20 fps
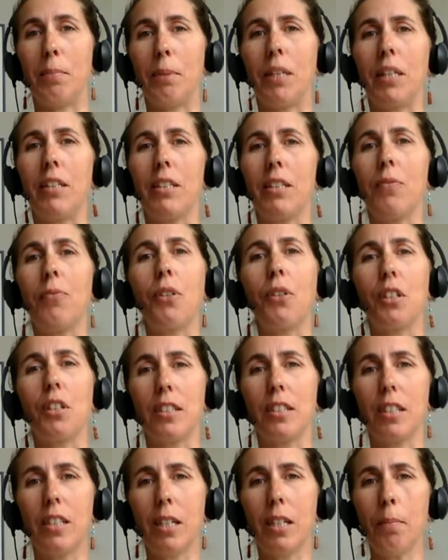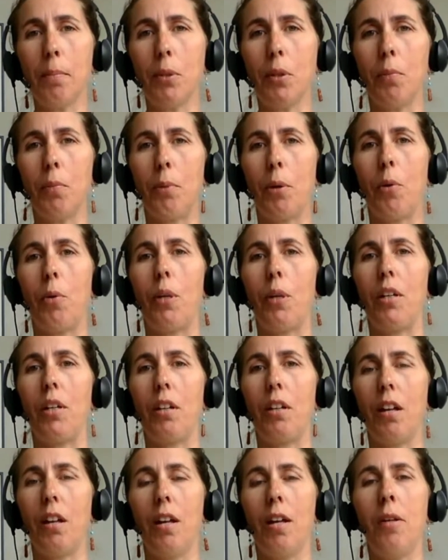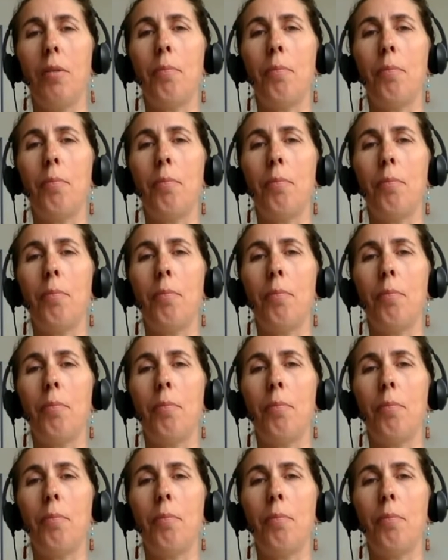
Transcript: because for the sleep component,